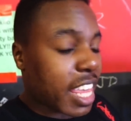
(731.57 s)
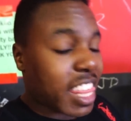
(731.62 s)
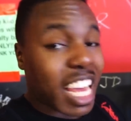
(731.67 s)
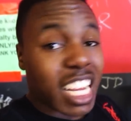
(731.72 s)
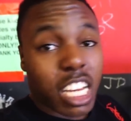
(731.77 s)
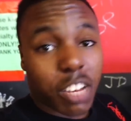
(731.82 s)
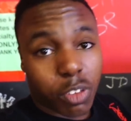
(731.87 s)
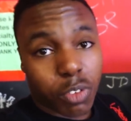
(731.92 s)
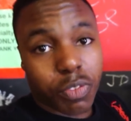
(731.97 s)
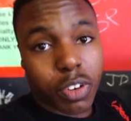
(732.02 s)
and
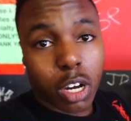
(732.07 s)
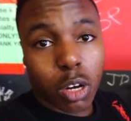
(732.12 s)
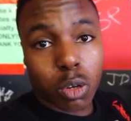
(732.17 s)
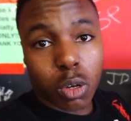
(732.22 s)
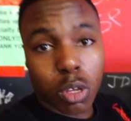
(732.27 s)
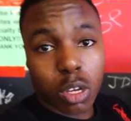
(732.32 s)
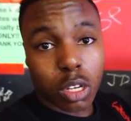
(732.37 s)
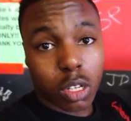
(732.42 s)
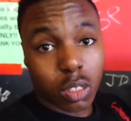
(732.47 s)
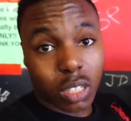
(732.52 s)
that definitely felt
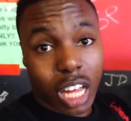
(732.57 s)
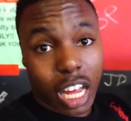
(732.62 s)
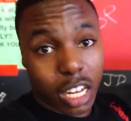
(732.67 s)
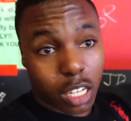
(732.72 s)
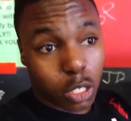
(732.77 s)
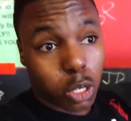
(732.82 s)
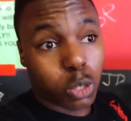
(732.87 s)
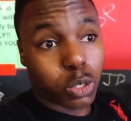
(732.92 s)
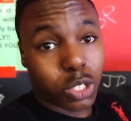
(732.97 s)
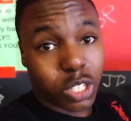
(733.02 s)
a lot
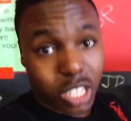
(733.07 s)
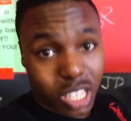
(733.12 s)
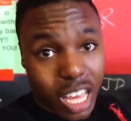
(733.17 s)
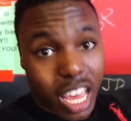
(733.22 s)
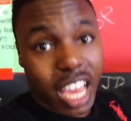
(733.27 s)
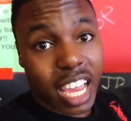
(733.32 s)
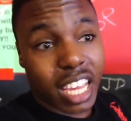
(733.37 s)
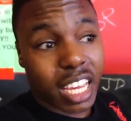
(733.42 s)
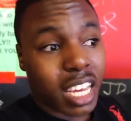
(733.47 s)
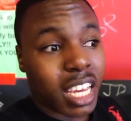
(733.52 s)
closer to
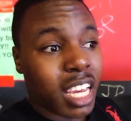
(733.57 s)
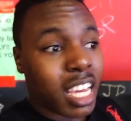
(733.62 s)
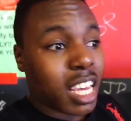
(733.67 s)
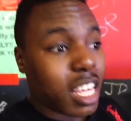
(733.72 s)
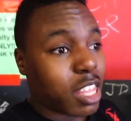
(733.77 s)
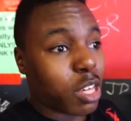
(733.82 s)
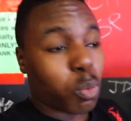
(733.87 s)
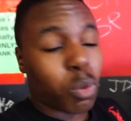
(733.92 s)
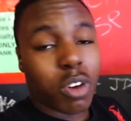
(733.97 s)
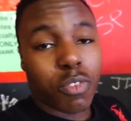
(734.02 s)
the eight
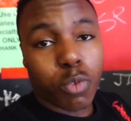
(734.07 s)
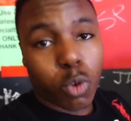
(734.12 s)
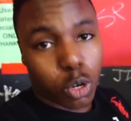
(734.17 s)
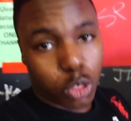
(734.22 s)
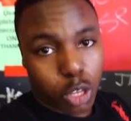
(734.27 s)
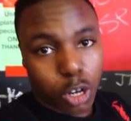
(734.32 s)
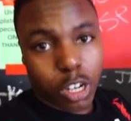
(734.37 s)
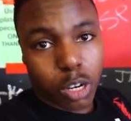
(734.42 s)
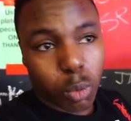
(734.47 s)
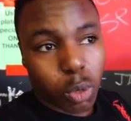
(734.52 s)
than what
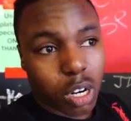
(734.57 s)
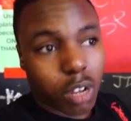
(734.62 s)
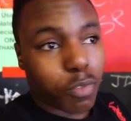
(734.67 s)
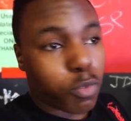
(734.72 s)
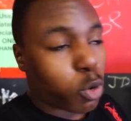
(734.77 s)
430 would have.